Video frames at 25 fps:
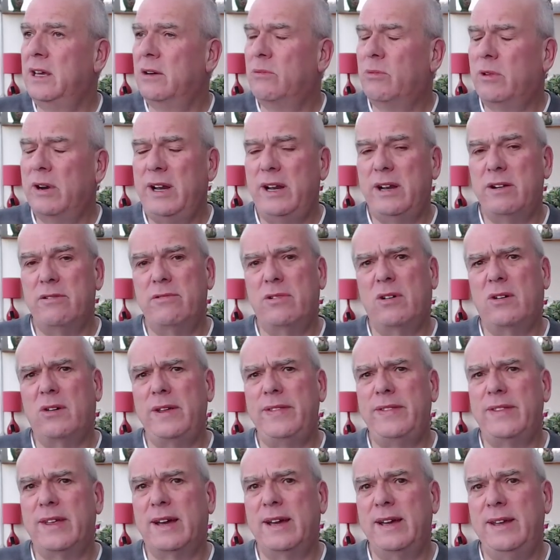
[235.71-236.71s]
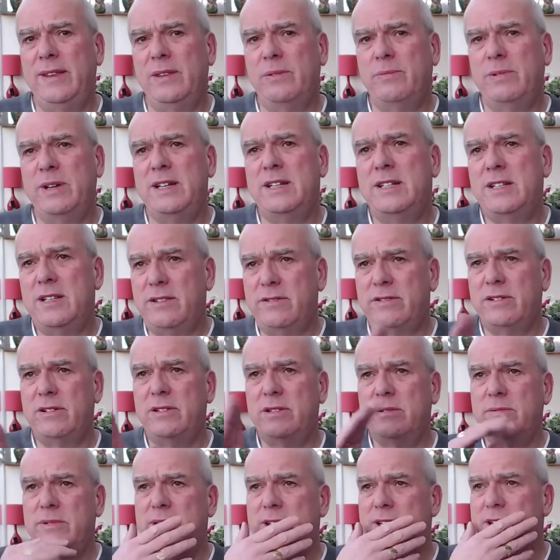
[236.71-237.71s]
Wanted to ride that in the winter, through
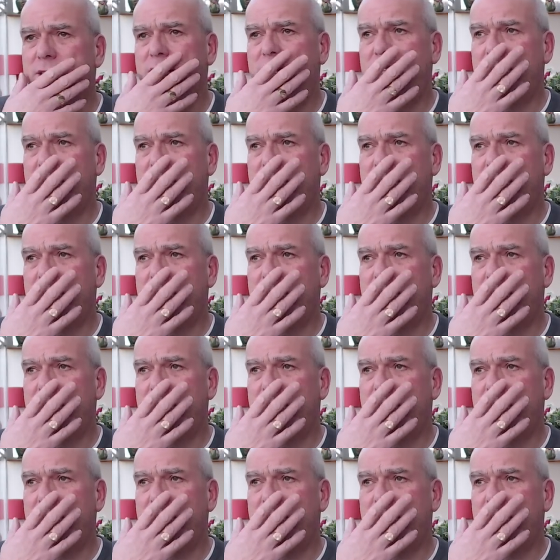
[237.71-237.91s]
the winter,